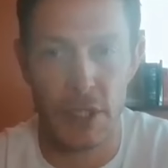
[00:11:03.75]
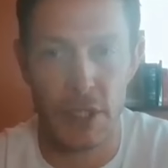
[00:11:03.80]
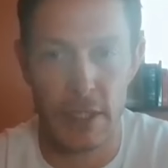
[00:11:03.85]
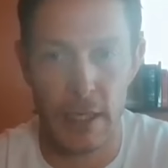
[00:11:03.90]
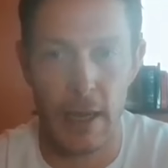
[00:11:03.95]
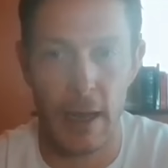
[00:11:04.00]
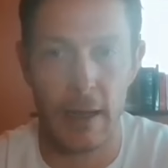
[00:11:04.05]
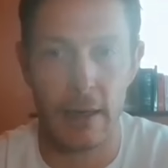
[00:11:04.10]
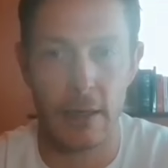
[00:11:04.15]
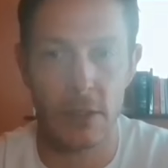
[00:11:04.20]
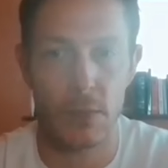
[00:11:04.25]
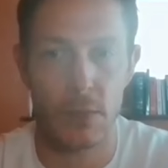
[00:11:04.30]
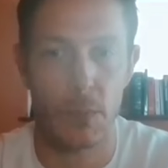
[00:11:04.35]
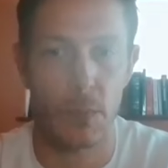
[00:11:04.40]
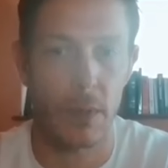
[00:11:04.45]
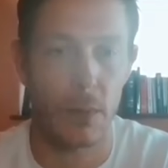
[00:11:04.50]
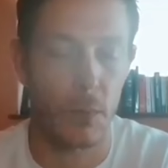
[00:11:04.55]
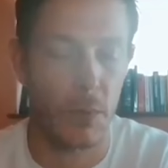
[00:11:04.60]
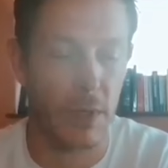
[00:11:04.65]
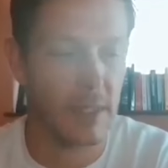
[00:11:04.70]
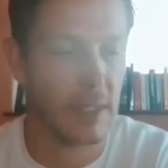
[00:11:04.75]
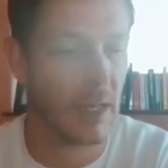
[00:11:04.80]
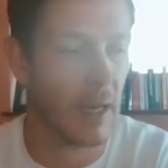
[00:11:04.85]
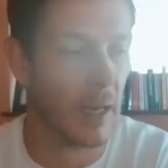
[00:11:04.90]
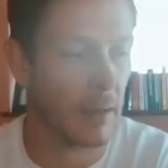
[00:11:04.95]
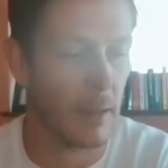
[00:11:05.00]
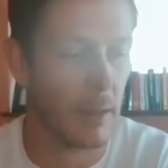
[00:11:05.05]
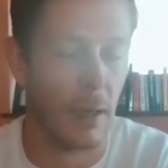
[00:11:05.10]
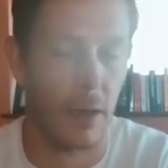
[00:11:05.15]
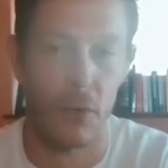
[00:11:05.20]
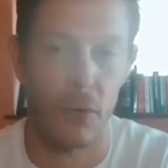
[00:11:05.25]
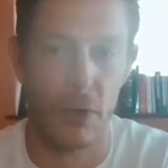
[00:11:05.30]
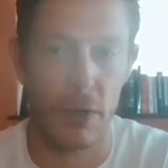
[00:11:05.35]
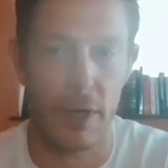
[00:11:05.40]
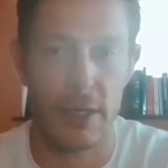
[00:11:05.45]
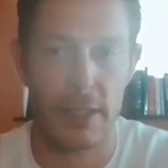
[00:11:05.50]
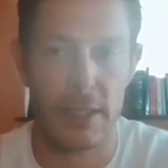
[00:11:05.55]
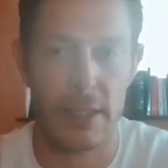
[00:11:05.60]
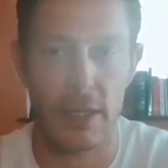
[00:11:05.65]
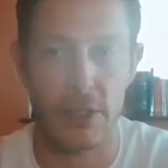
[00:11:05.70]
efficiency gains. We're seeing that
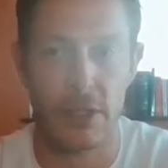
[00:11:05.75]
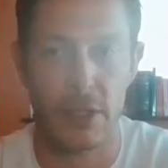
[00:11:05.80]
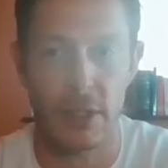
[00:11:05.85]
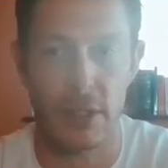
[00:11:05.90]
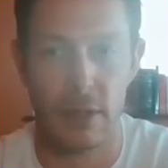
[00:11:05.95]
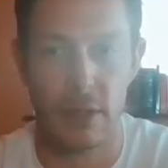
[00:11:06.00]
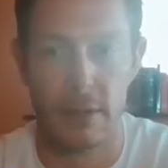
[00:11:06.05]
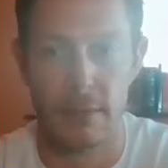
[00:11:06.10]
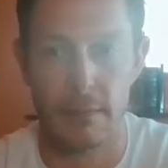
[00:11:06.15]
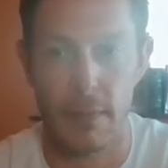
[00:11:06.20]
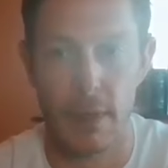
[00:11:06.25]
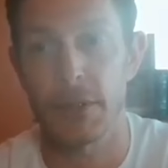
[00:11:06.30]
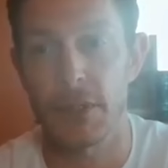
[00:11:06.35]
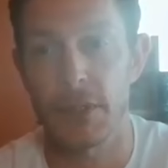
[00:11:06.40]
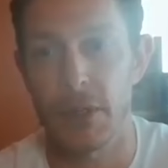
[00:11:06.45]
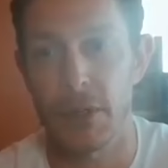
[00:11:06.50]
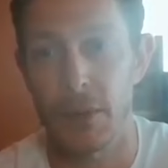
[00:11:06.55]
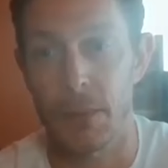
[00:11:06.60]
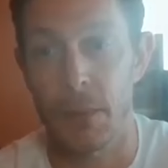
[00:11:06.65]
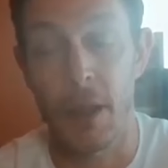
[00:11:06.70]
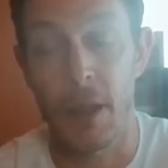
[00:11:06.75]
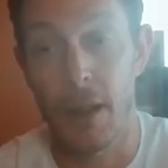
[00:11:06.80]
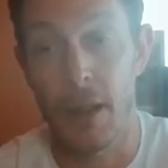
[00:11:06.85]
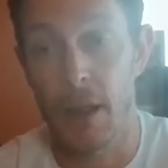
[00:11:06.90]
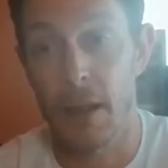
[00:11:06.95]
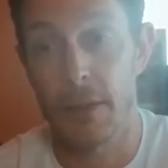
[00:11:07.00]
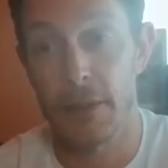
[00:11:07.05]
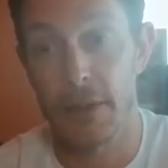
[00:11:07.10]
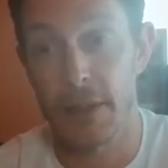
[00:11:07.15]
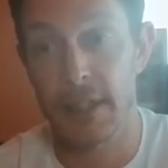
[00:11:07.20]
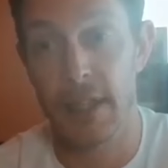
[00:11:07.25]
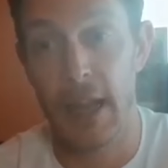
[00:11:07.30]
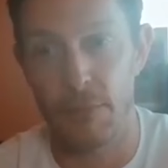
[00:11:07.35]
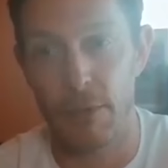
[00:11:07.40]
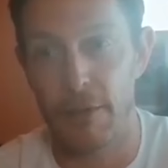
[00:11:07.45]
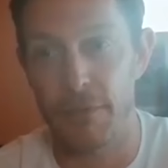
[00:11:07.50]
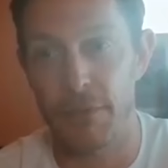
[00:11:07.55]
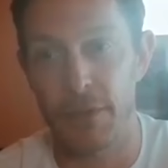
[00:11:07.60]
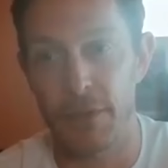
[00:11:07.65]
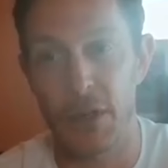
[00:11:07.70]
organizations are able to do the
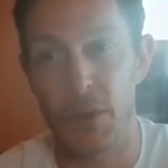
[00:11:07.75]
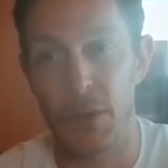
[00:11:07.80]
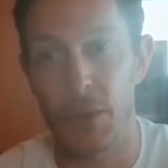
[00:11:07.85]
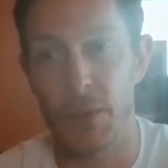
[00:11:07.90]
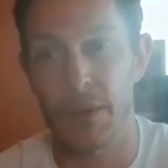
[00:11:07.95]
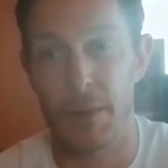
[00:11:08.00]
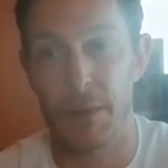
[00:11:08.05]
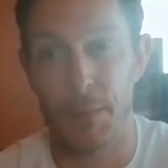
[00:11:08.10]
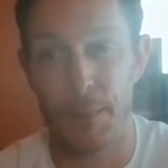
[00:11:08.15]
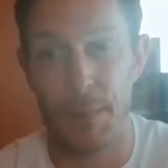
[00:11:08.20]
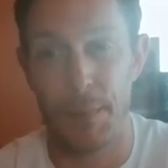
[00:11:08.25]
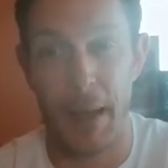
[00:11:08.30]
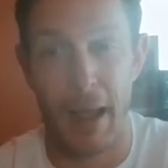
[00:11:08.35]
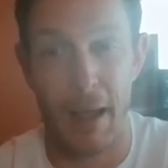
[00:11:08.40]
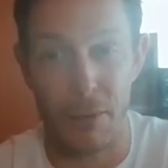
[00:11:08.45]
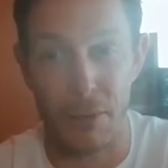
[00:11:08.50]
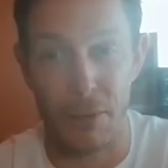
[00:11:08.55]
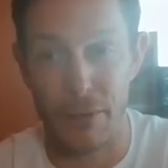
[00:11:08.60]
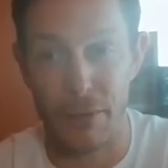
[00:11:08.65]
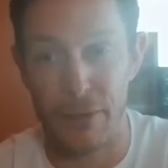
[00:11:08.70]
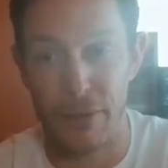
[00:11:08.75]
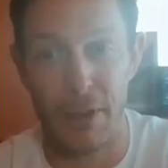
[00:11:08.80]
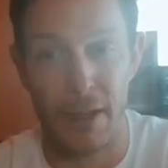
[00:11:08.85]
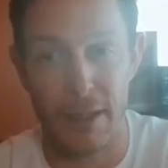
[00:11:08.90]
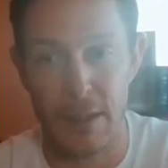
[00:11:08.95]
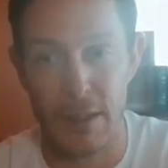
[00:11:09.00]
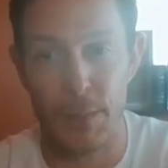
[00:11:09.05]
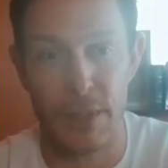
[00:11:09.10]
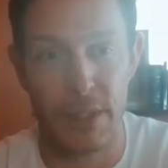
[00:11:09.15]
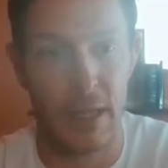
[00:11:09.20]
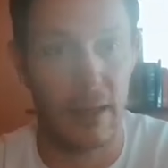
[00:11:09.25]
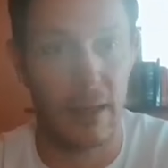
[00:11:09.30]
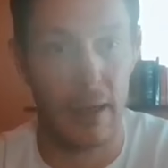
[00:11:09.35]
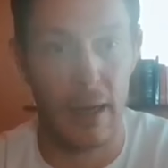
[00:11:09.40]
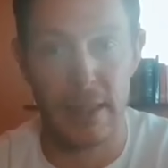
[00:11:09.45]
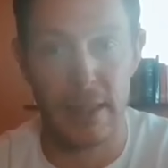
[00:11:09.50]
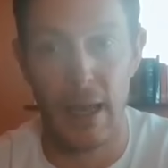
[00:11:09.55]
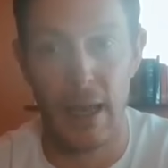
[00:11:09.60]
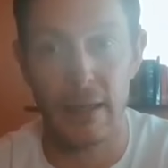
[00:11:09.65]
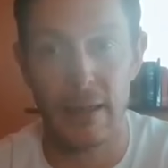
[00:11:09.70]
same revenue with about
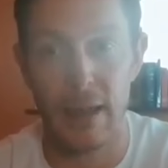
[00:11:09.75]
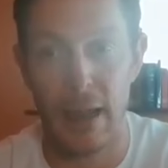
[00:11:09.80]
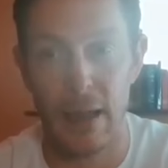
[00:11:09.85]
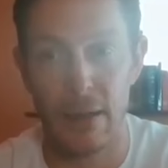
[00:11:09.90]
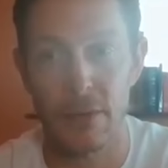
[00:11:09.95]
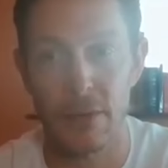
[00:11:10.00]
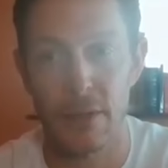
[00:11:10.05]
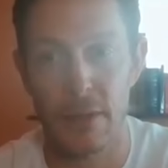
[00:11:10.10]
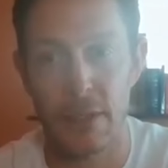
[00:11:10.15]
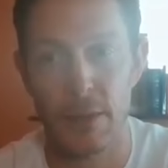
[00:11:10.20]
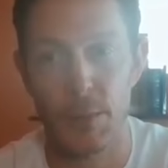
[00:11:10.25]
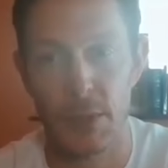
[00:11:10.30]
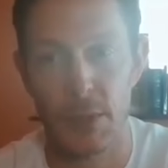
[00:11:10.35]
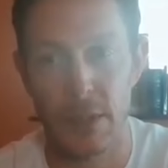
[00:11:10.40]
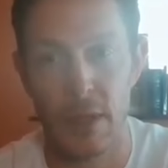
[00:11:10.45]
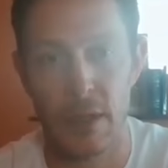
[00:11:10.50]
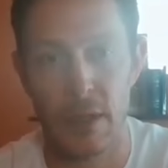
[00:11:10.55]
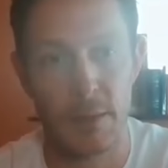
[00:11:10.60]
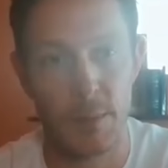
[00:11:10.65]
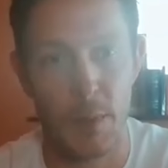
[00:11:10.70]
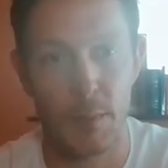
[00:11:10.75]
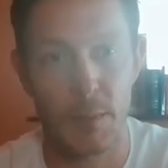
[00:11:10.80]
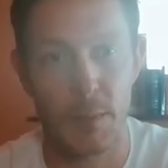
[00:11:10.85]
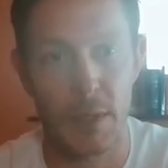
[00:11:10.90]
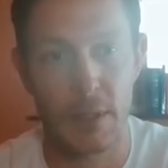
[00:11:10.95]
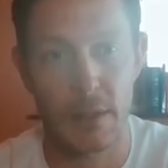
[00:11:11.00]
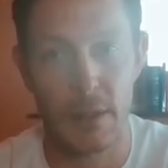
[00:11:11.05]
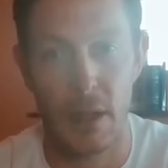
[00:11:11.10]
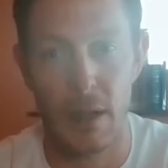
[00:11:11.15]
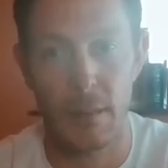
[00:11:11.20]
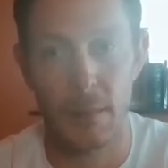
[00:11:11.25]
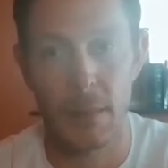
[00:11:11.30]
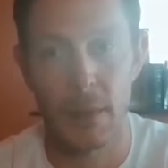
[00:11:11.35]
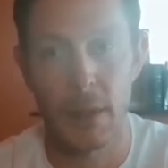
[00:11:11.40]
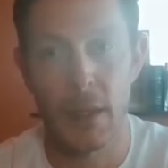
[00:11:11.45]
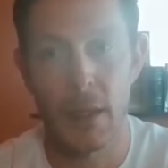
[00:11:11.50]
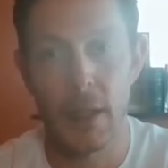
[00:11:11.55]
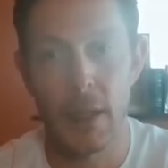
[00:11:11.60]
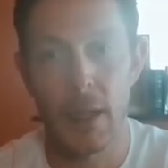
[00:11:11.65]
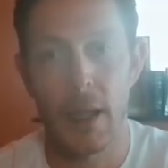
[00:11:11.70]
30% less headcount at this precise moment in
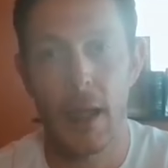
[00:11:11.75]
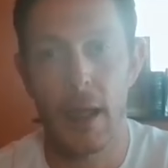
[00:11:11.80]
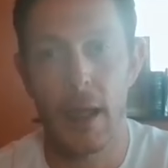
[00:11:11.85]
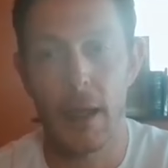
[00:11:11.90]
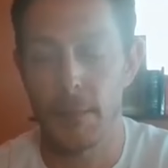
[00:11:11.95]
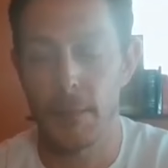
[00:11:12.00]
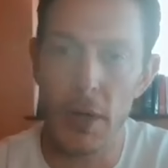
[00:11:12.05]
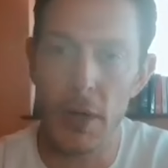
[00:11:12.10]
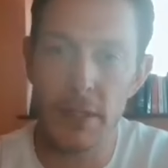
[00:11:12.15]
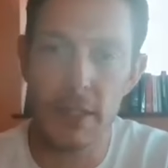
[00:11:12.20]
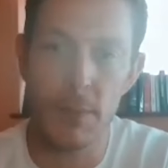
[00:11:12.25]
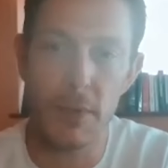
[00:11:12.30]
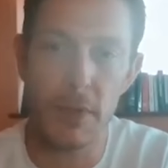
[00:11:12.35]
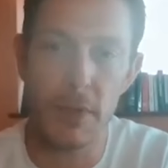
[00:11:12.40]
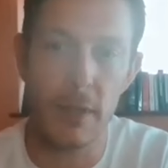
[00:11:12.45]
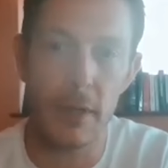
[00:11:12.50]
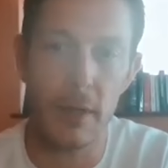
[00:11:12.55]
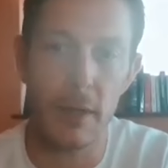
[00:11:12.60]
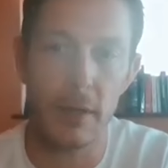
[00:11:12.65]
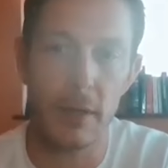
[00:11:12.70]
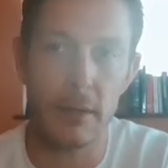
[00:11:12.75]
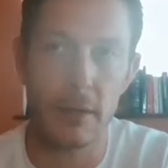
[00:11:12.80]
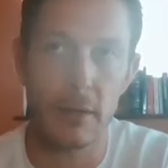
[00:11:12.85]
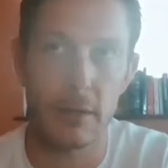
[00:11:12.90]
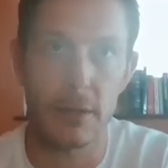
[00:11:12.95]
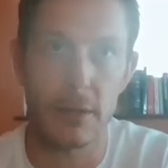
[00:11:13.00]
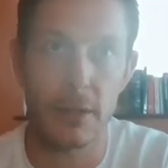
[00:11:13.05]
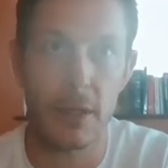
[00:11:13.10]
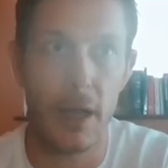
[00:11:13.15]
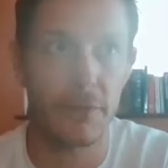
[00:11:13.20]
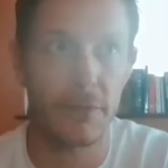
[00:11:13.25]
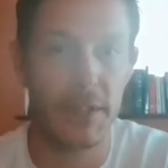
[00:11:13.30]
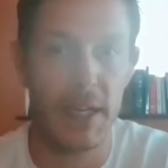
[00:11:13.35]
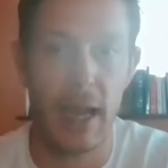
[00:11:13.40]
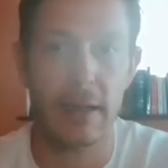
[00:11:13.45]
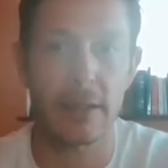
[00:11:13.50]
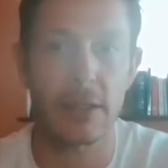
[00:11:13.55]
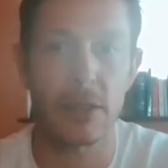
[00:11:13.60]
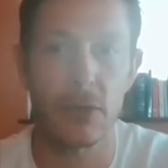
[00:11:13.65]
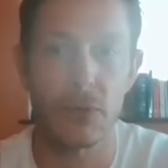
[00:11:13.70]
time. What are some of the kind
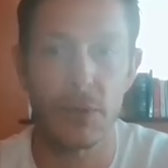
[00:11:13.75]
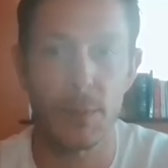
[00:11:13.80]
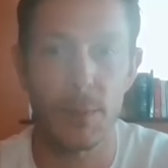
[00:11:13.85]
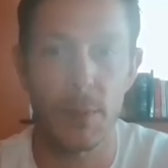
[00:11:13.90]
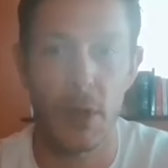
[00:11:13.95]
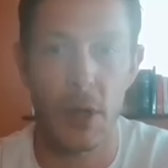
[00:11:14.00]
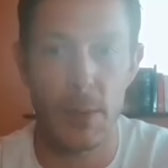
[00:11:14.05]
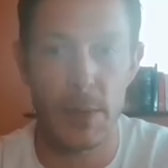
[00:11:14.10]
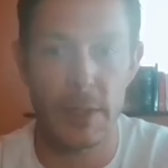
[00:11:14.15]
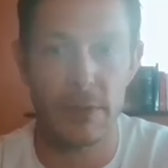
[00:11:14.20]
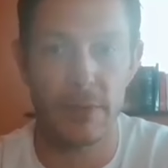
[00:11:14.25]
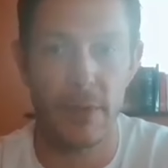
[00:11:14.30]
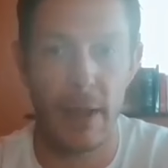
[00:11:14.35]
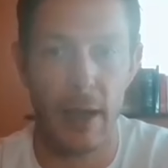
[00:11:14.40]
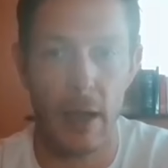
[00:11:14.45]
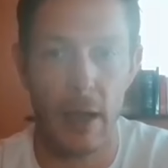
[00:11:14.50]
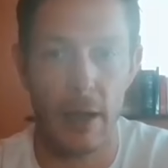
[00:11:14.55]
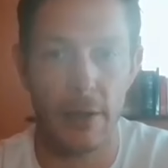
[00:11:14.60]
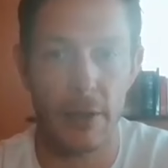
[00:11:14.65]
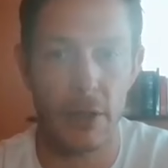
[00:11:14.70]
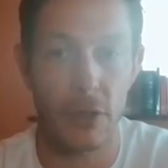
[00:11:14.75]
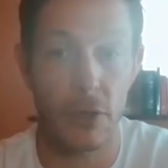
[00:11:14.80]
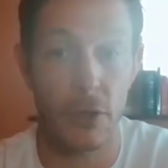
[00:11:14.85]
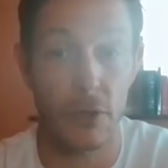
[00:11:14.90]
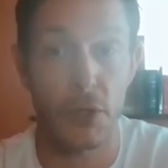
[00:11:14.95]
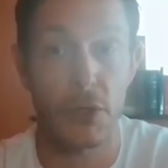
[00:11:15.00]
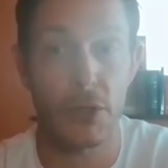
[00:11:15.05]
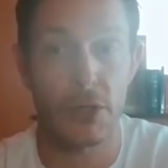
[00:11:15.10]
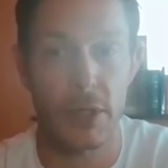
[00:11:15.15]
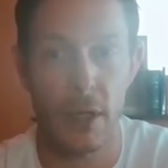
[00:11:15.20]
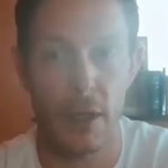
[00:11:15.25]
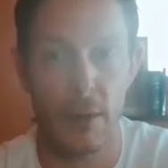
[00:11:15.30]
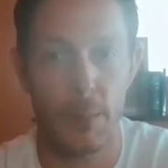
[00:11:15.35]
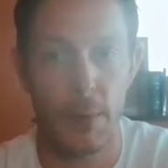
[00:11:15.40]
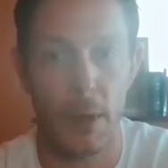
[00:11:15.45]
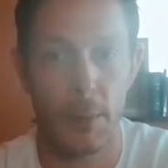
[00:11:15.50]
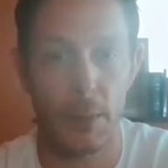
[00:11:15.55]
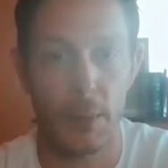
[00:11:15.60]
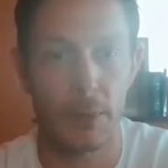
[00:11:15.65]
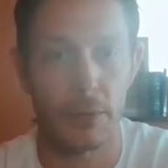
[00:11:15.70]
of tactical deployments of AI that you're using
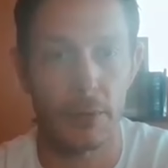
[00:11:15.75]
at